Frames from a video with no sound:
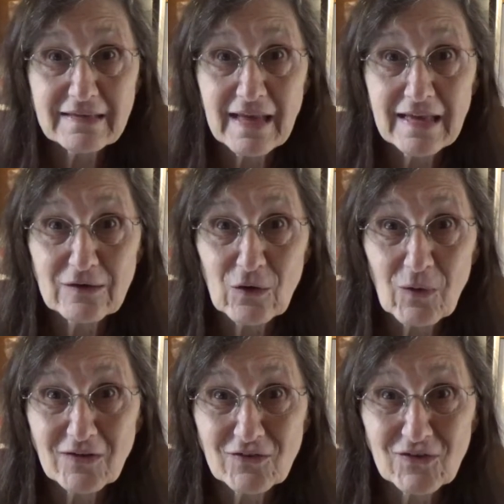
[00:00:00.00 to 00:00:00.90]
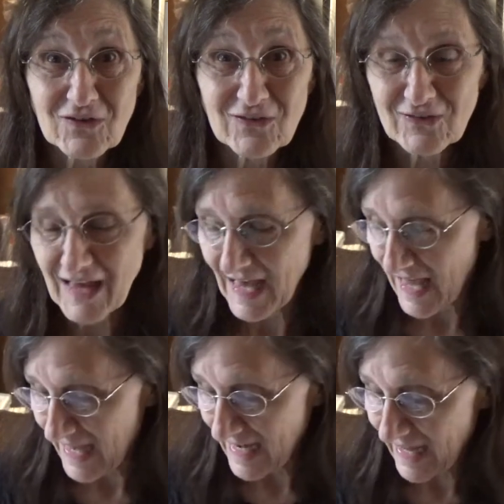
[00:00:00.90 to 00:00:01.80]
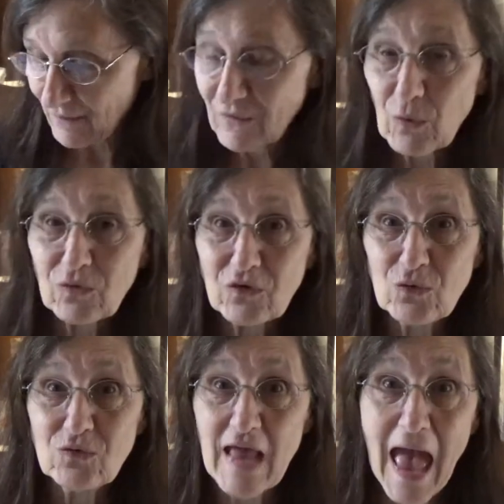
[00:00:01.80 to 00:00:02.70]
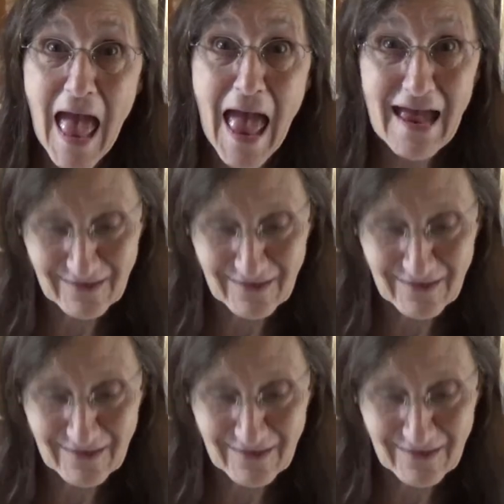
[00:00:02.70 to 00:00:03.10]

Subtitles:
10 questions. And I'm supposed to tag